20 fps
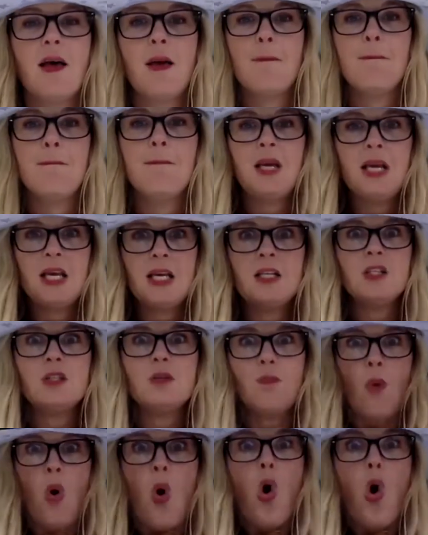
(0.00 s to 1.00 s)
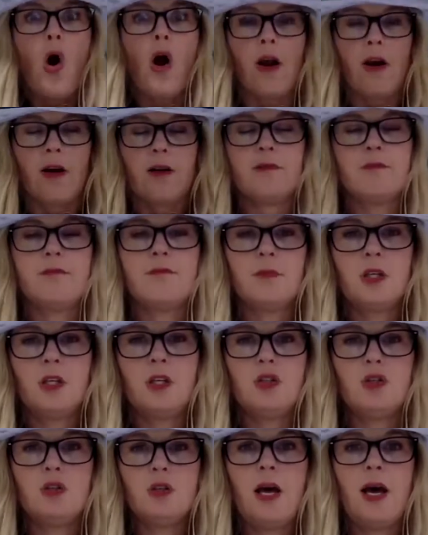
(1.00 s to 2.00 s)
means more. Can you
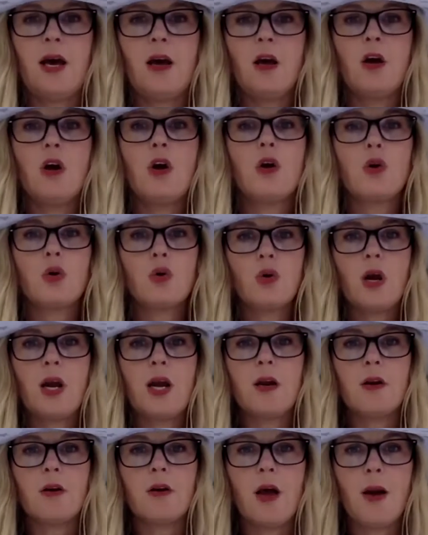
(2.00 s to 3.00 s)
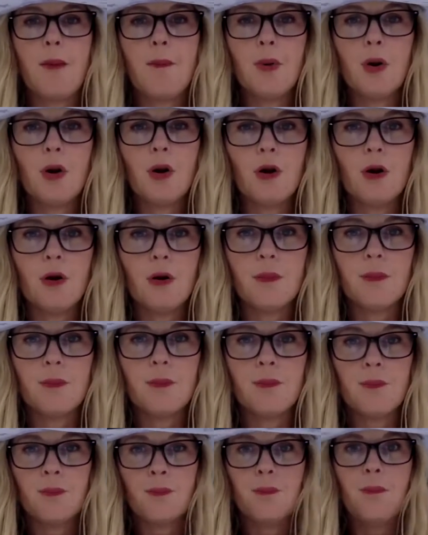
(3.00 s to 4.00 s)
do that? Greater number
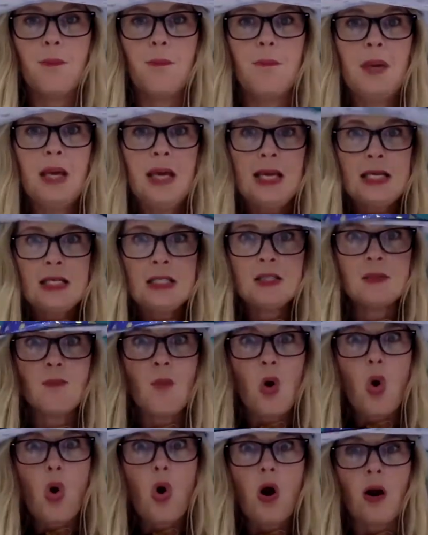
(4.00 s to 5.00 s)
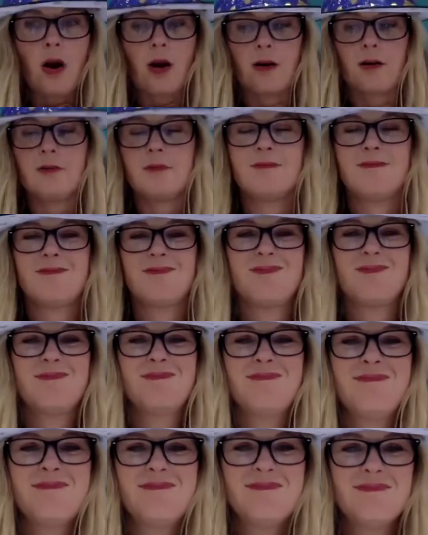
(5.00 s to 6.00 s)
means more.
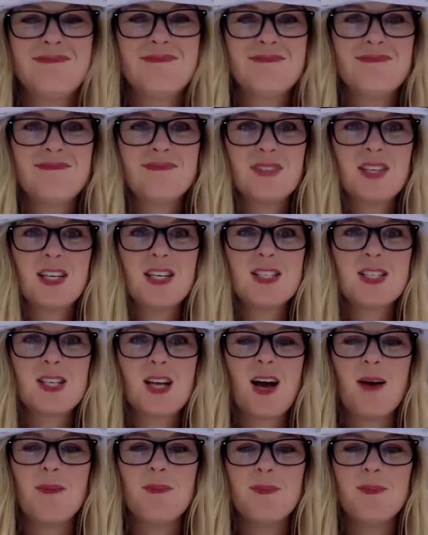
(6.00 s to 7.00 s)
Good job.